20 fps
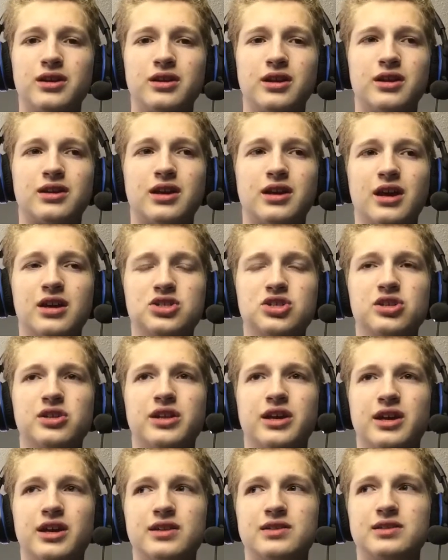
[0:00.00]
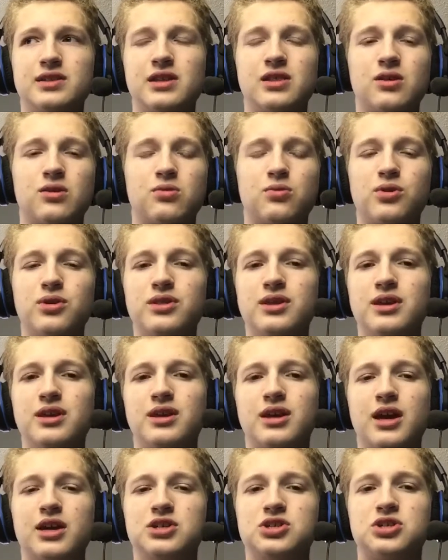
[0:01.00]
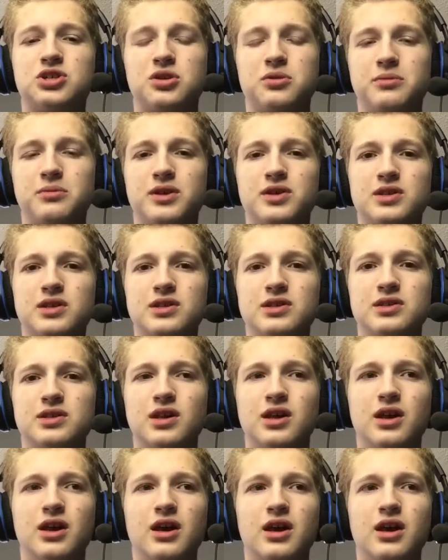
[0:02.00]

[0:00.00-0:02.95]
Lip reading: occasional hits and there were the occasional misses,